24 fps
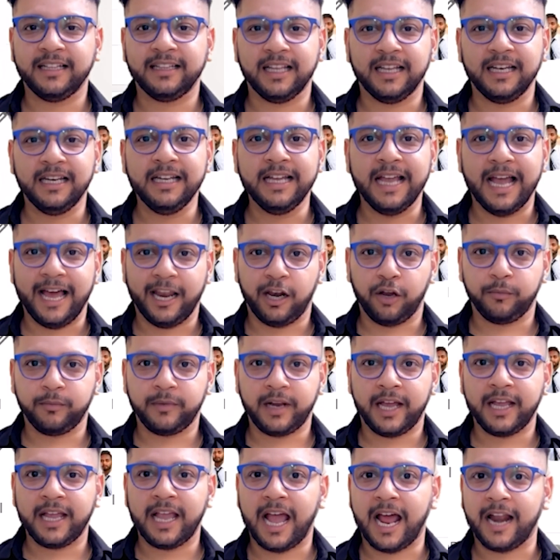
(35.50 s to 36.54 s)
Delhi
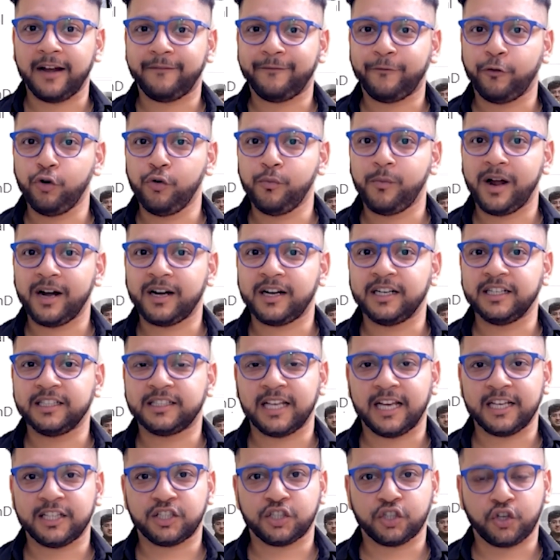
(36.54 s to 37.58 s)
alumni and Fulbright
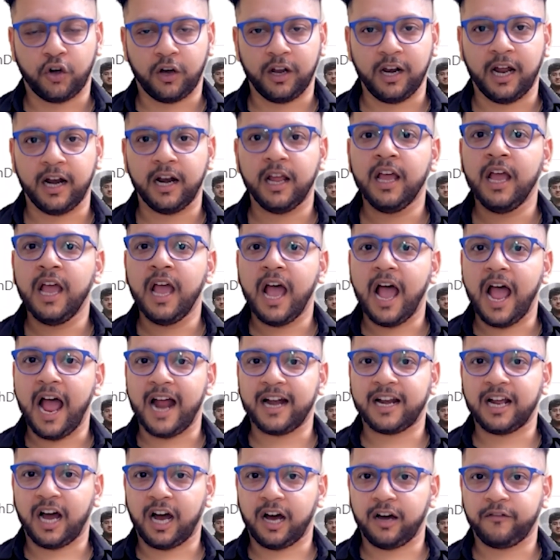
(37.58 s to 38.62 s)
research scholar
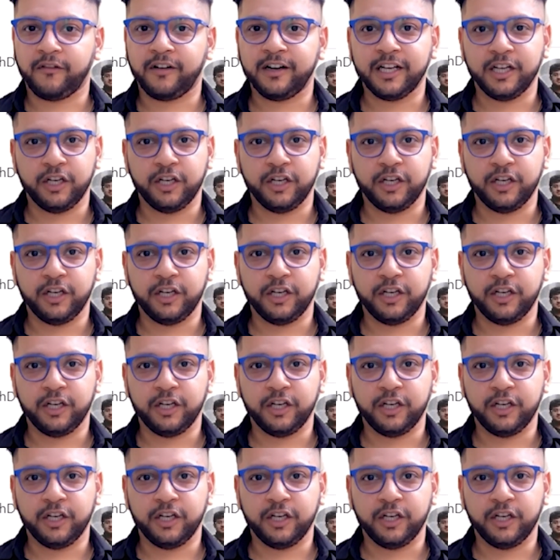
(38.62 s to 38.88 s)
at Harvard